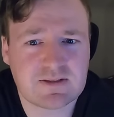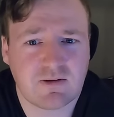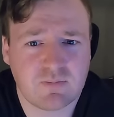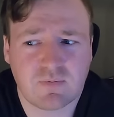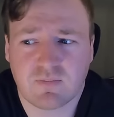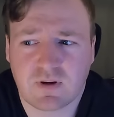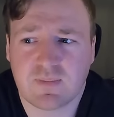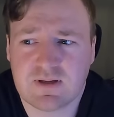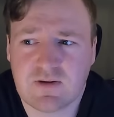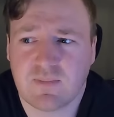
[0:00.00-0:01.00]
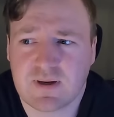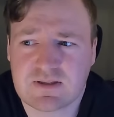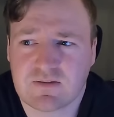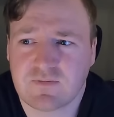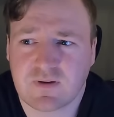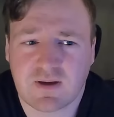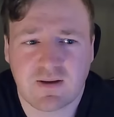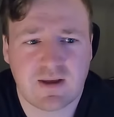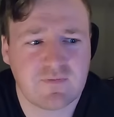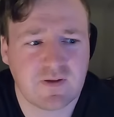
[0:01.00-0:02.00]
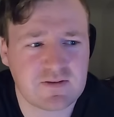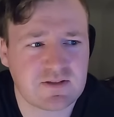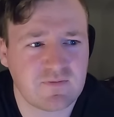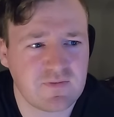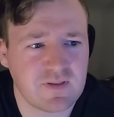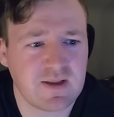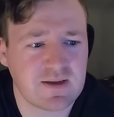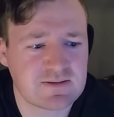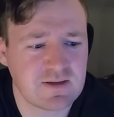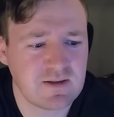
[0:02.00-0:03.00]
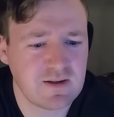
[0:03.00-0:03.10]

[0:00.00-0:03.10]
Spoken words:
So we'll probably do a bunch of AFL stuff in the next